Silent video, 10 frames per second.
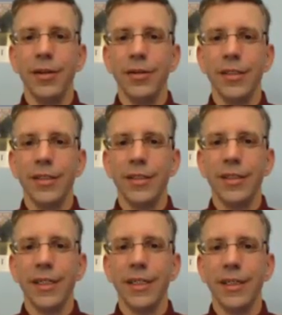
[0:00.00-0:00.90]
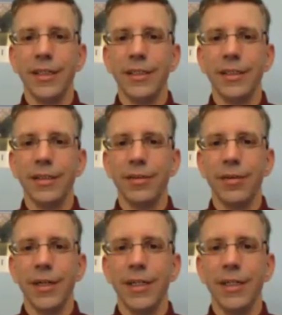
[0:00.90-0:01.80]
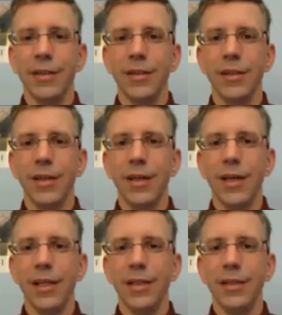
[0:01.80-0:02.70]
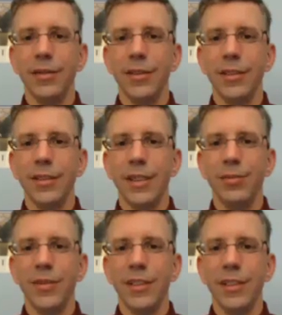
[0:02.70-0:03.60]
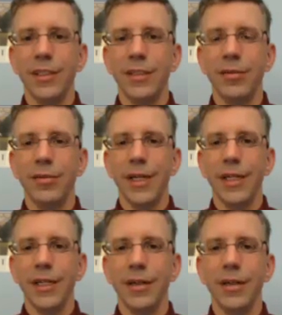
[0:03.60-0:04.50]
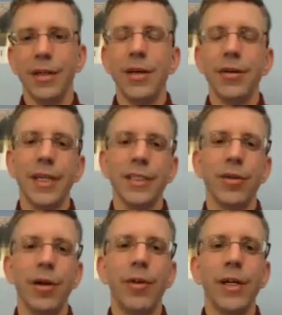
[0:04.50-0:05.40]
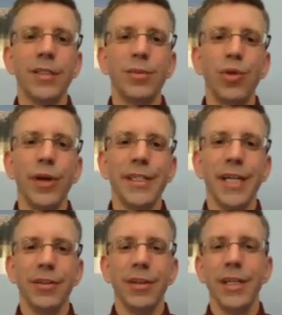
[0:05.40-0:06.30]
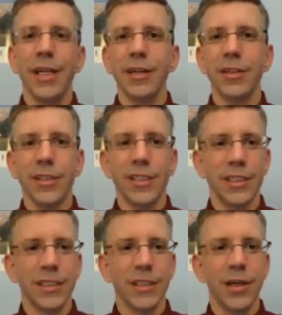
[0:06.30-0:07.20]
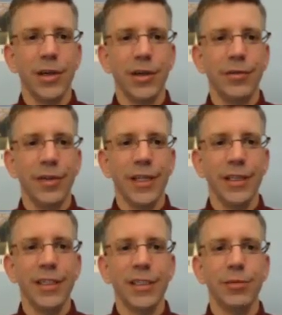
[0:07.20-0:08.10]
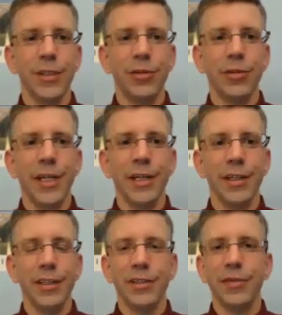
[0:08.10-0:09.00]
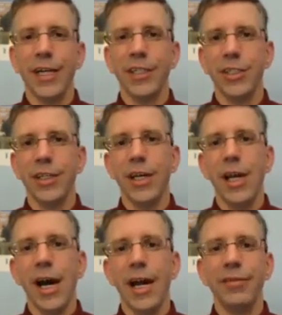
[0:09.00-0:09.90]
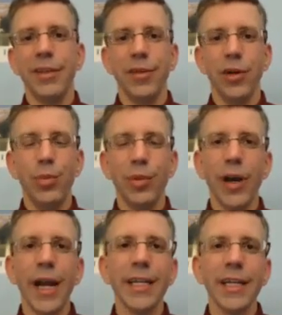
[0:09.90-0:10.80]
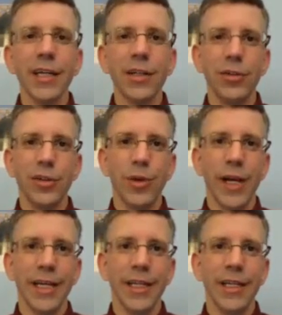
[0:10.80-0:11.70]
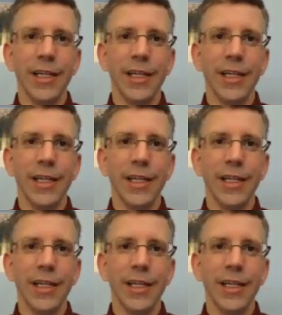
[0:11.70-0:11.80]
this second list right here. And then there is this empty list right here. Okay, so I want to point out the characteristics of a list when you create it in this fashion. I have to have an open bracket and a closed bracket.